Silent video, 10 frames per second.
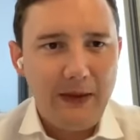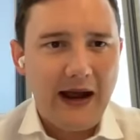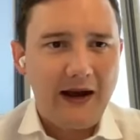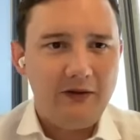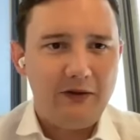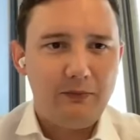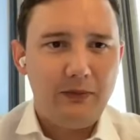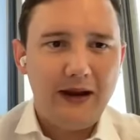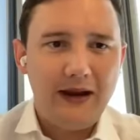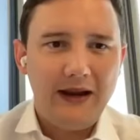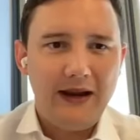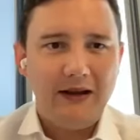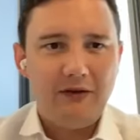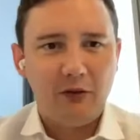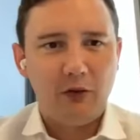And
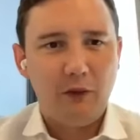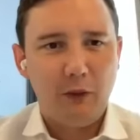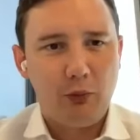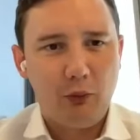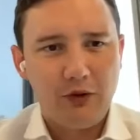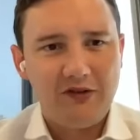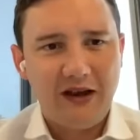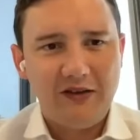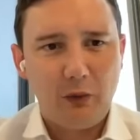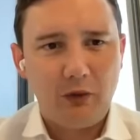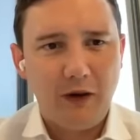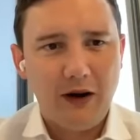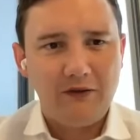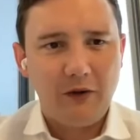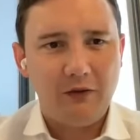in sort of a broader sense, what
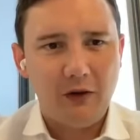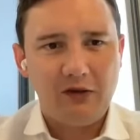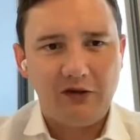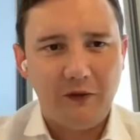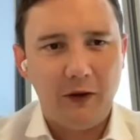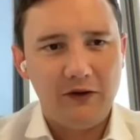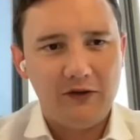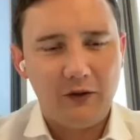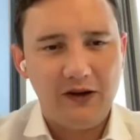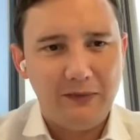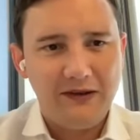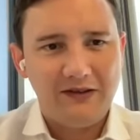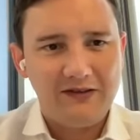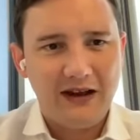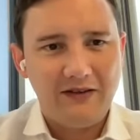Creative Zone don't just focus on is
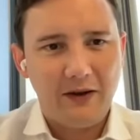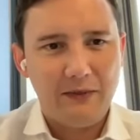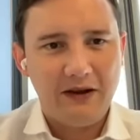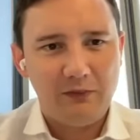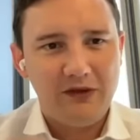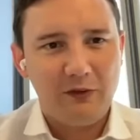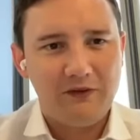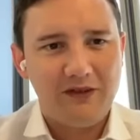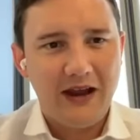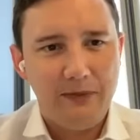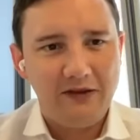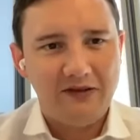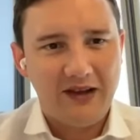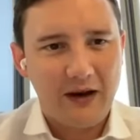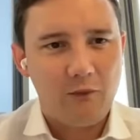business setup. As we sort of say,
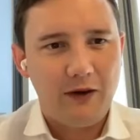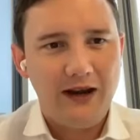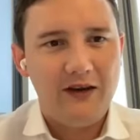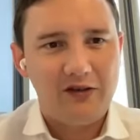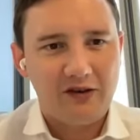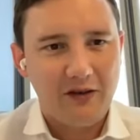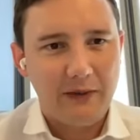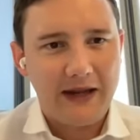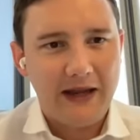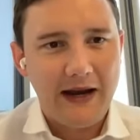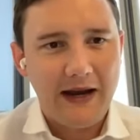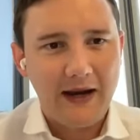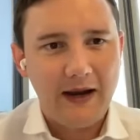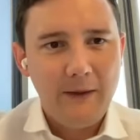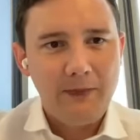business setup really is just the beginning.
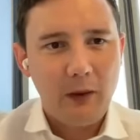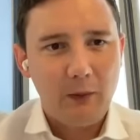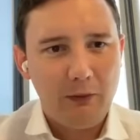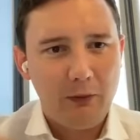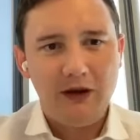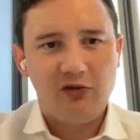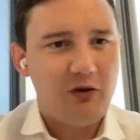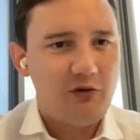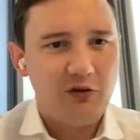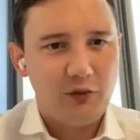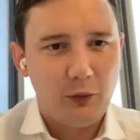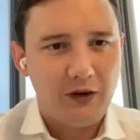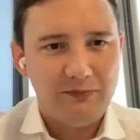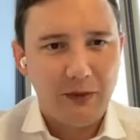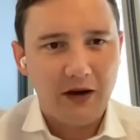We will introduce you to all
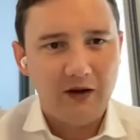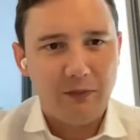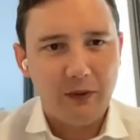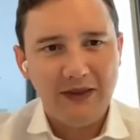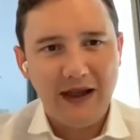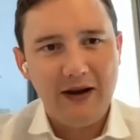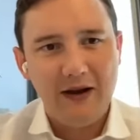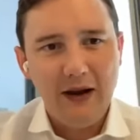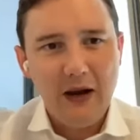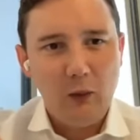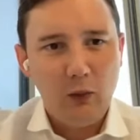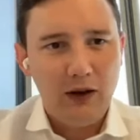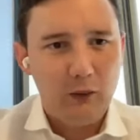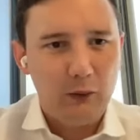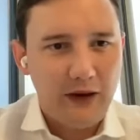these partners, but then
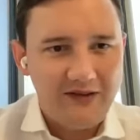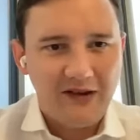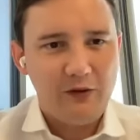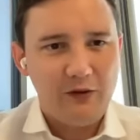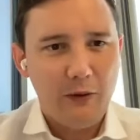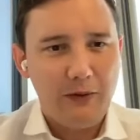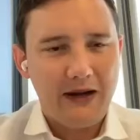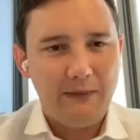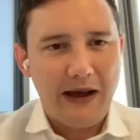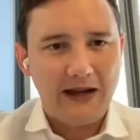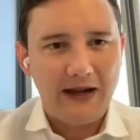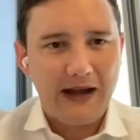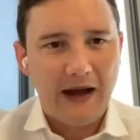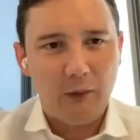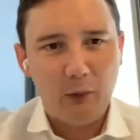we'll assist you opening a bank
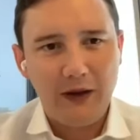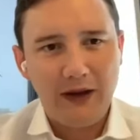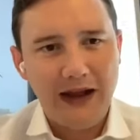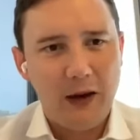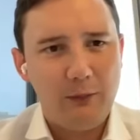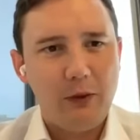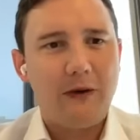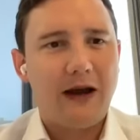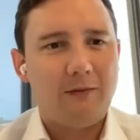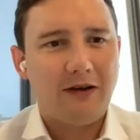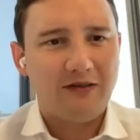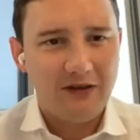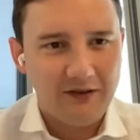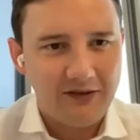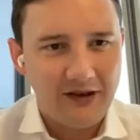account. We can help you get a
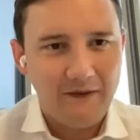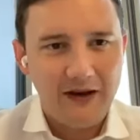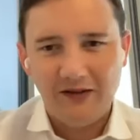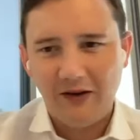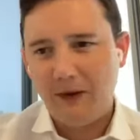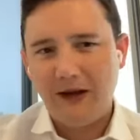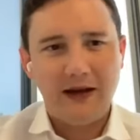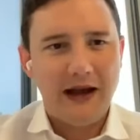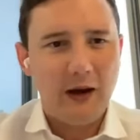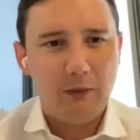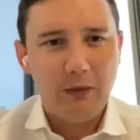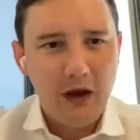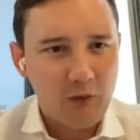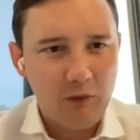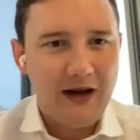residency visa. We can help
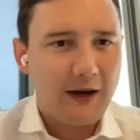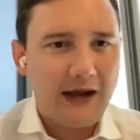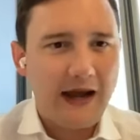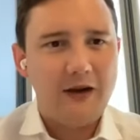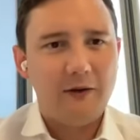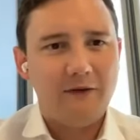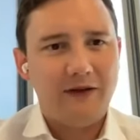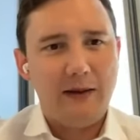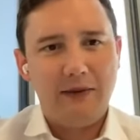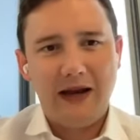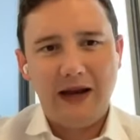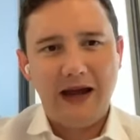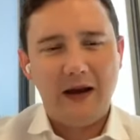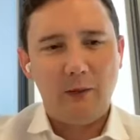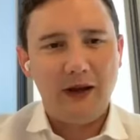relocate your family
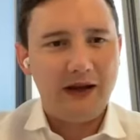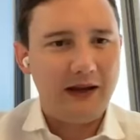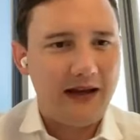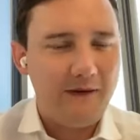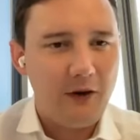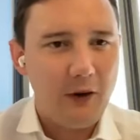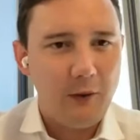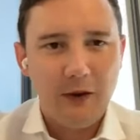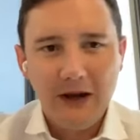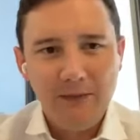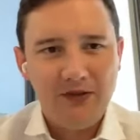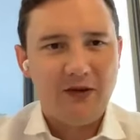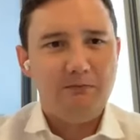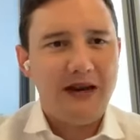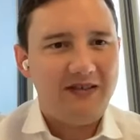here. We can give you
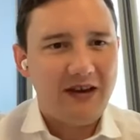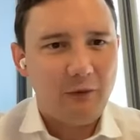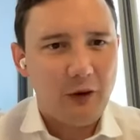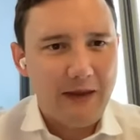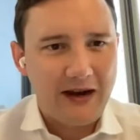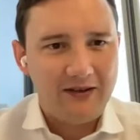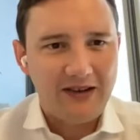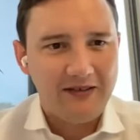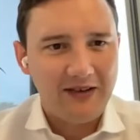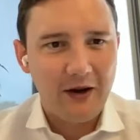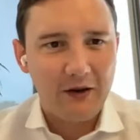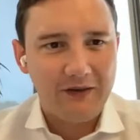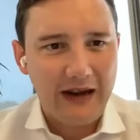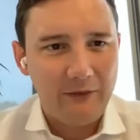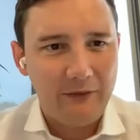some meeting room access in our
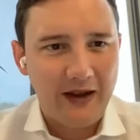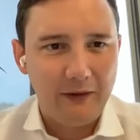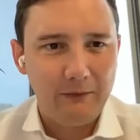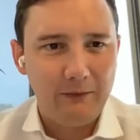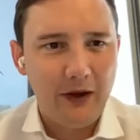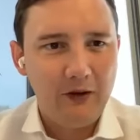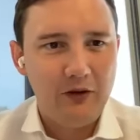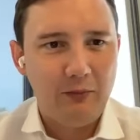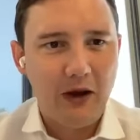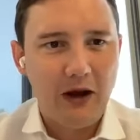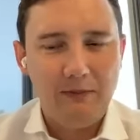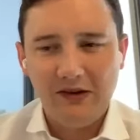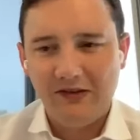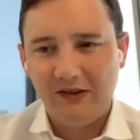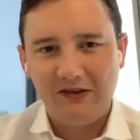downtown Dubai
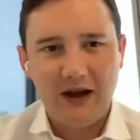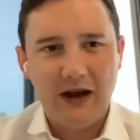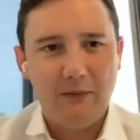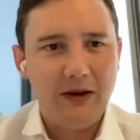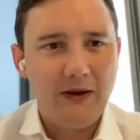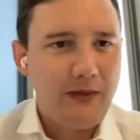business hub.